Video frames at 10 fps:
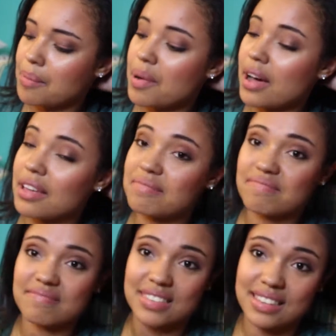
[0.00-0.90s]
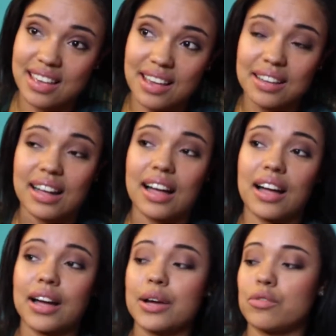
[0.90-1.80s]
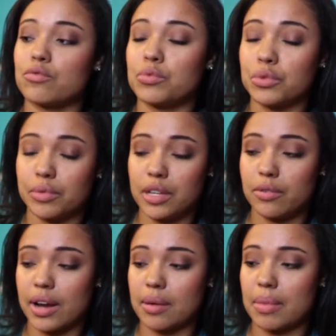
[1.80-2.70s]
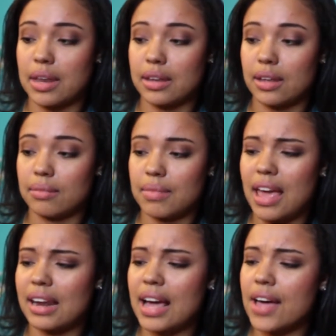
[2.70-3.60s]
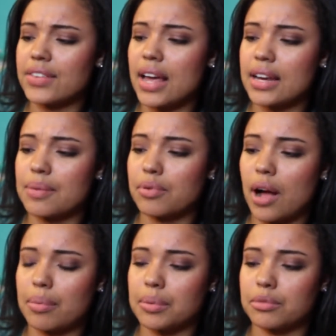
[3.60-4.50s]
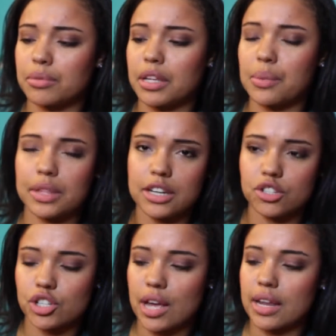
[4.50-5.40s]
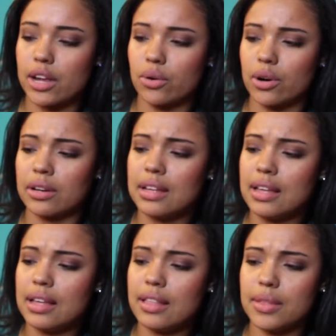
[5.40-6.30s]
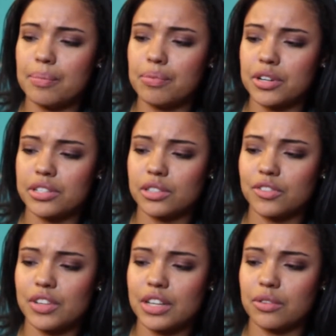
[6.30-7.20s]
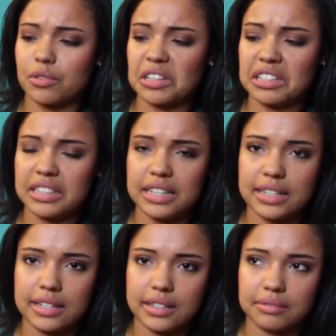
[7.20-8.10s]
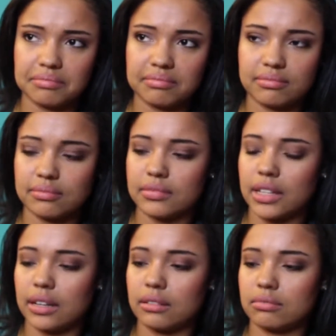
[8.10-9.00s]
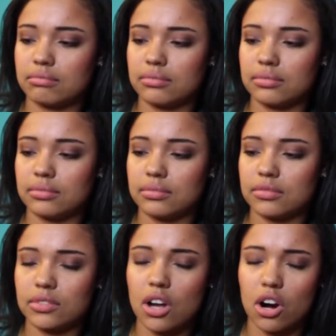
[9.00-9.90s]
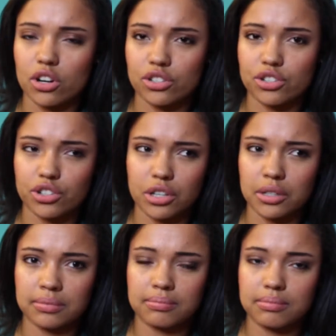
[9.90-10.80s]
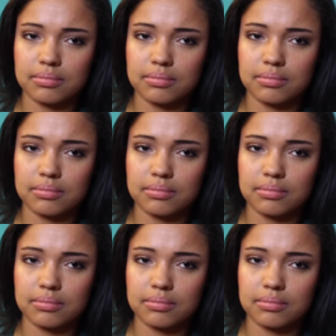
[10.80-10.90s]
But yeah, I would really recommend it. And I haven't had any problems really with any shedding or the bristles feeling really like harsh or